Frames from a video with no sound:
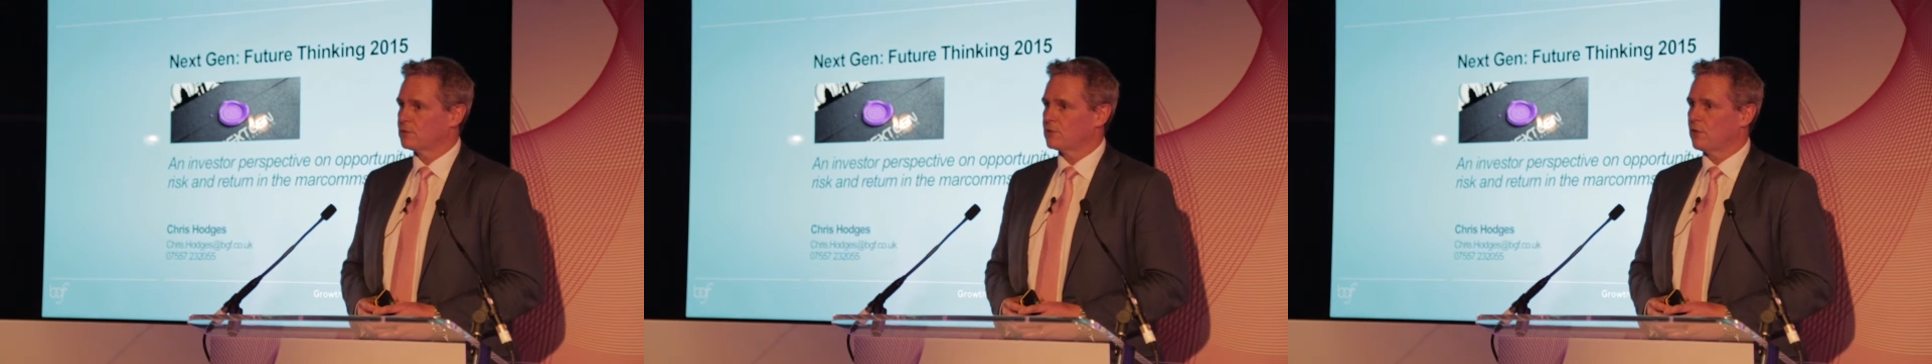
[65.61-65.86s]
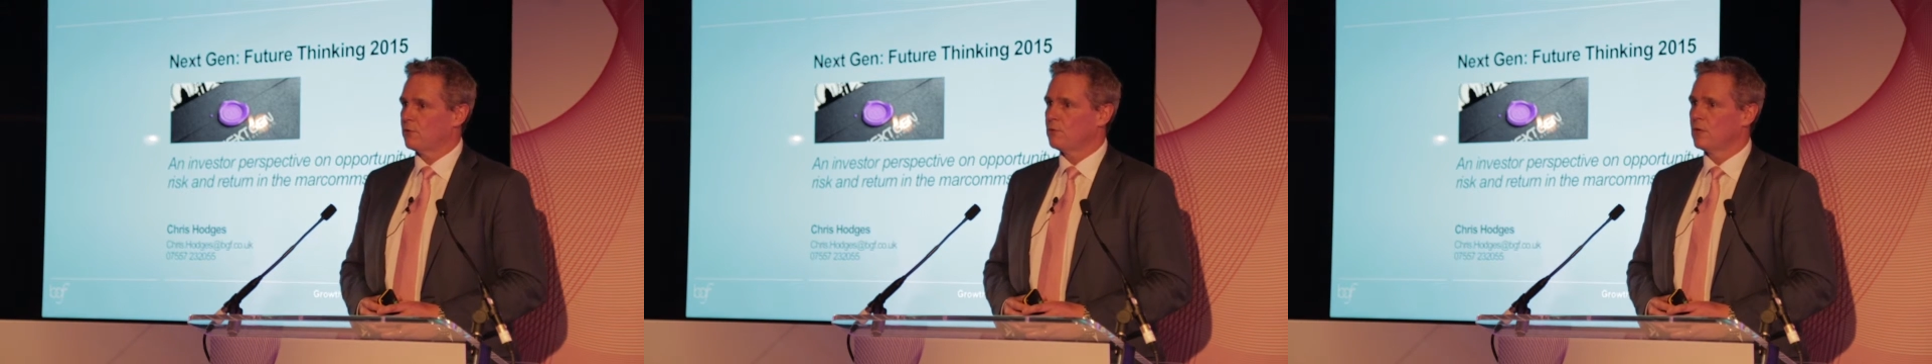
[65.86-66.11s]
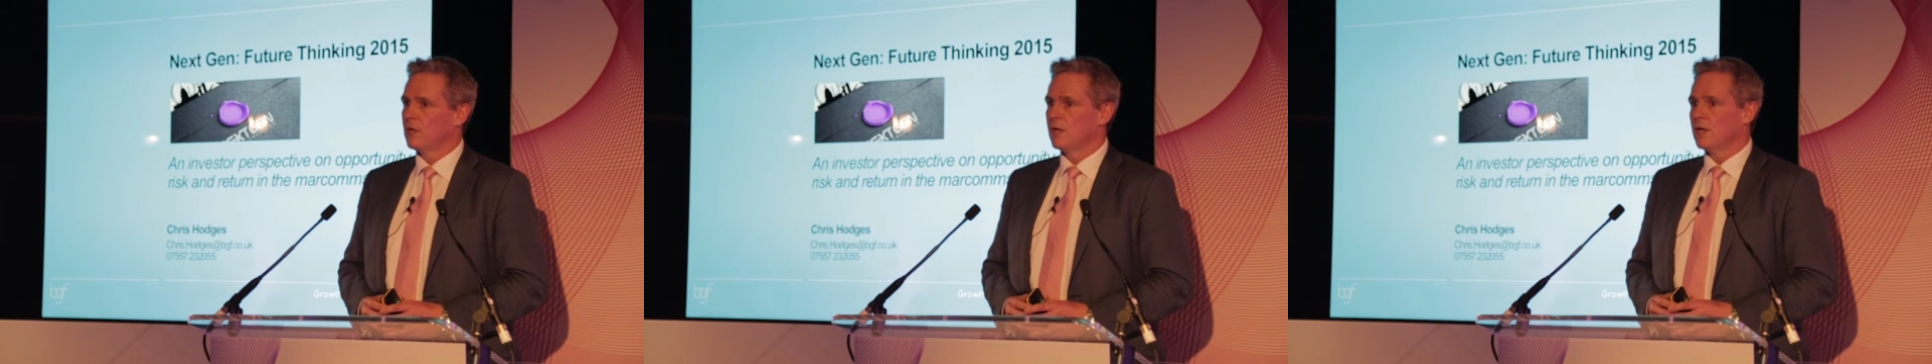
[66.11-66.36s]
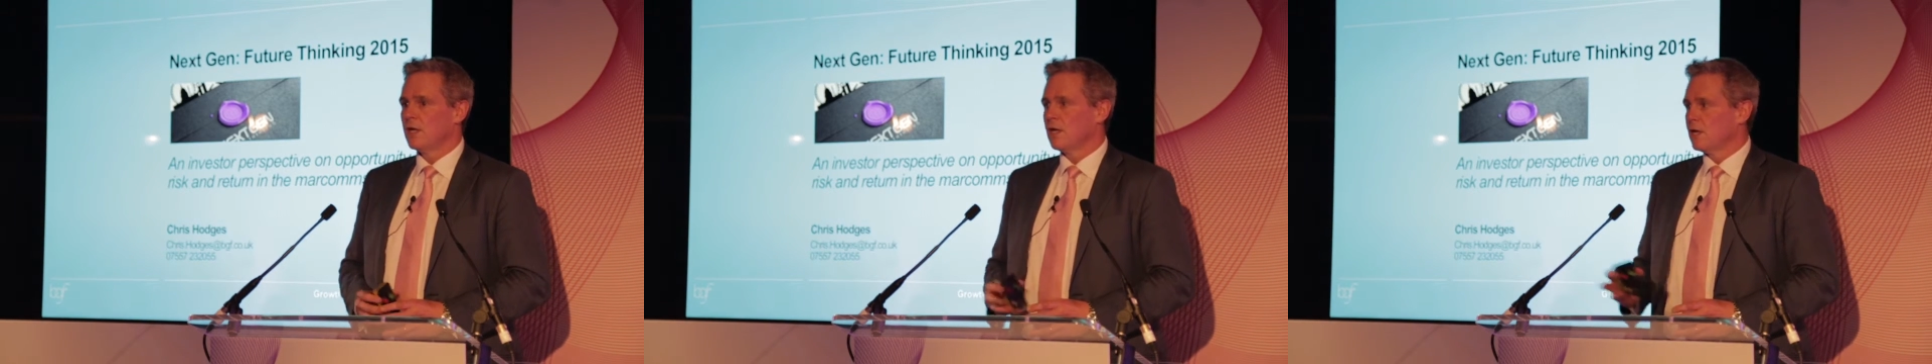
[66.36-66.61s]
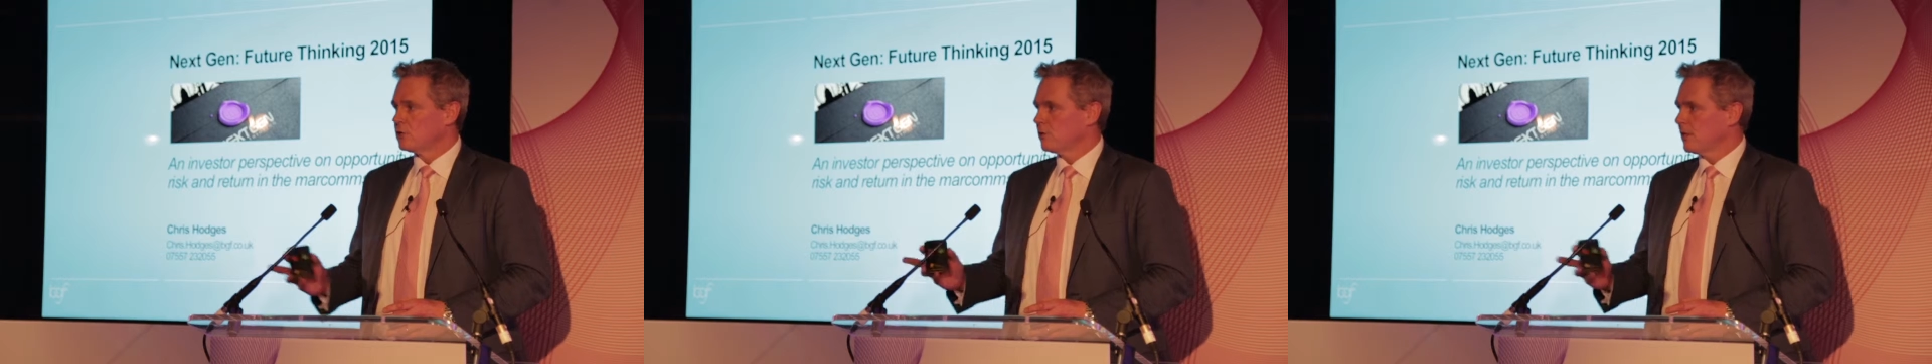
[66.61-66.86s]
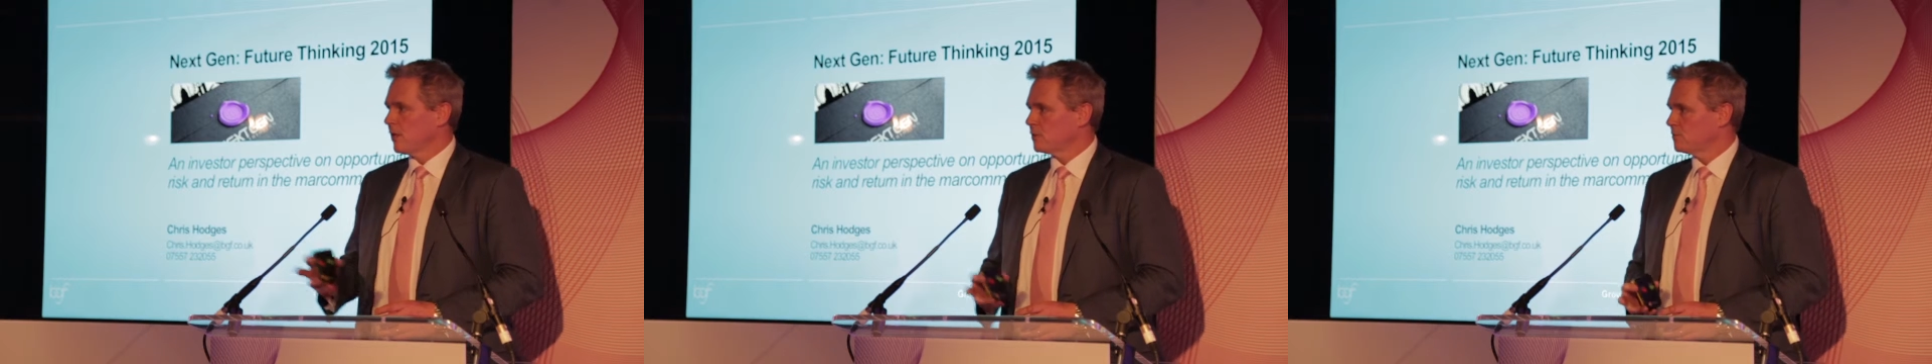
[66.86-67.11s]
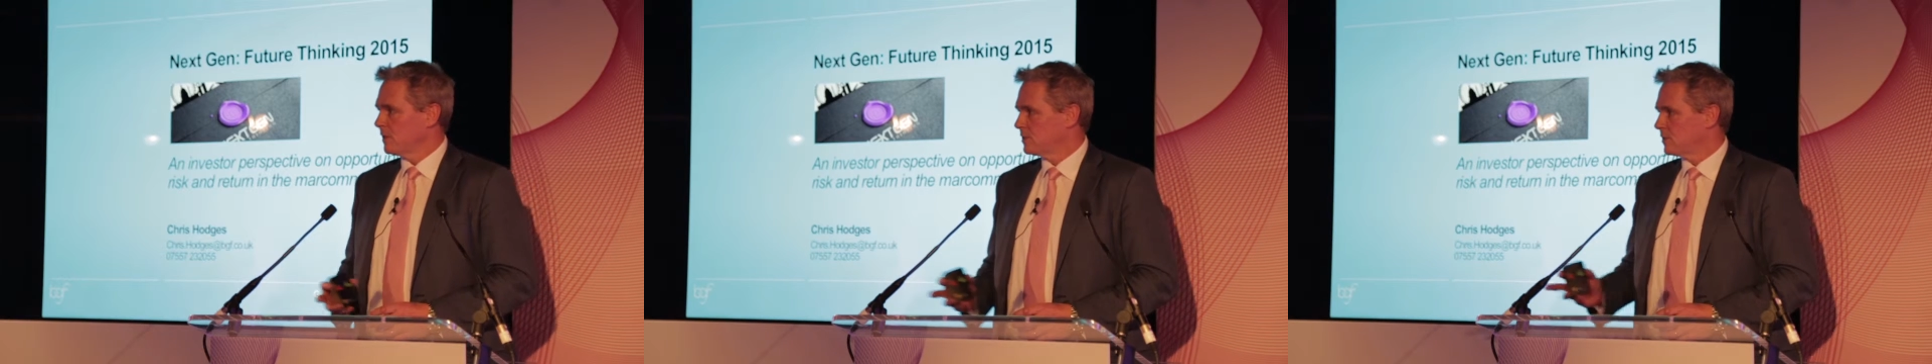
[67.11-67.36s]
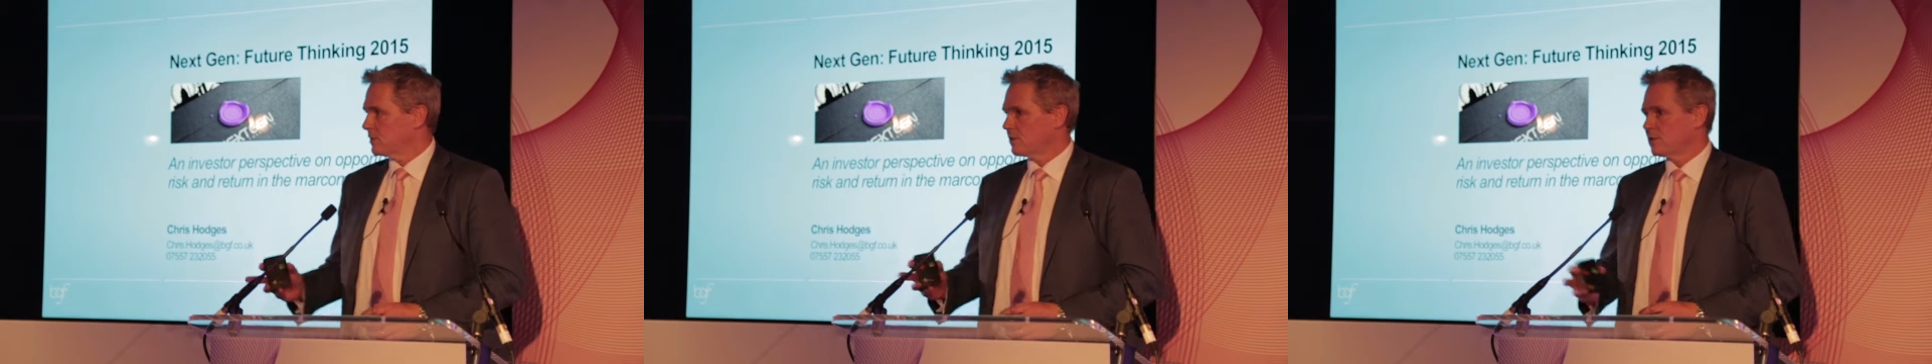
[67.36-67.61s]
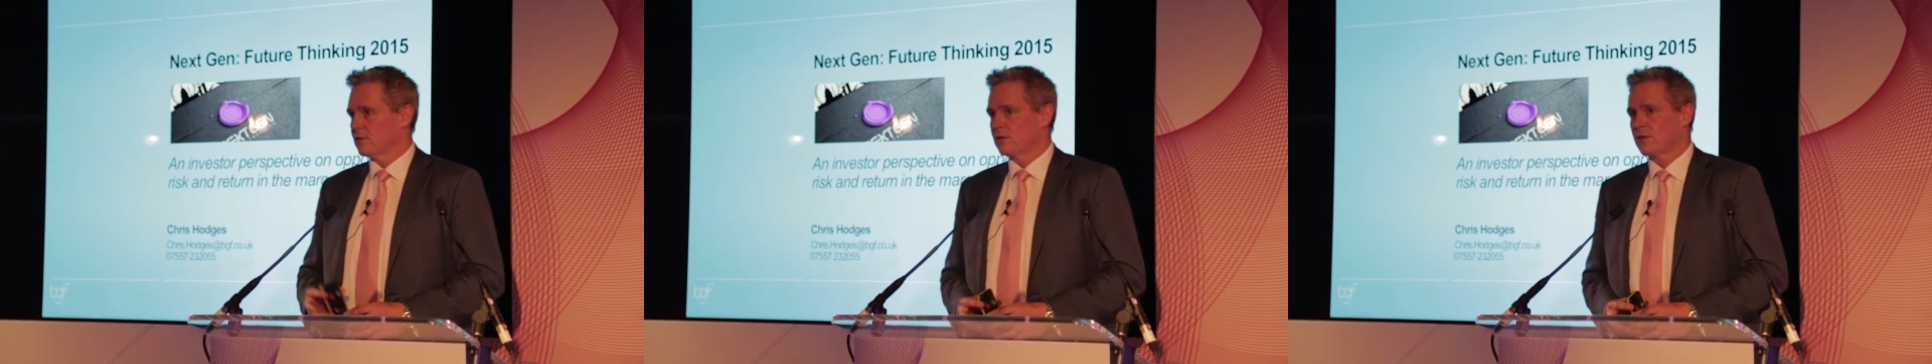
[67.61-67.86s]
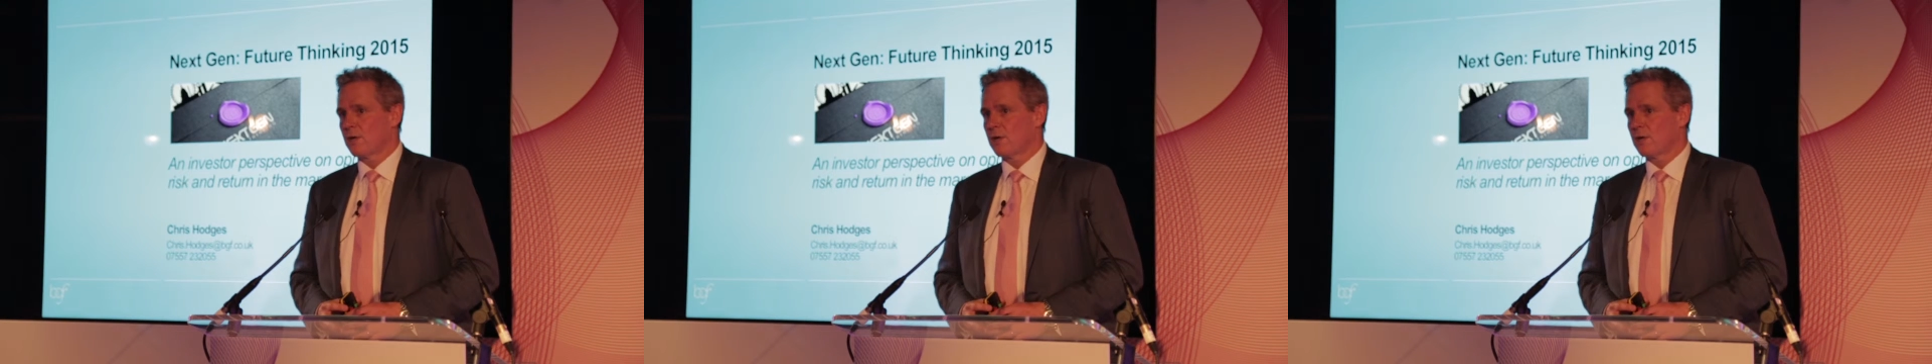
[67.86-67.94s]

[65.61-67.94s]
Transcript: So Julie asked me to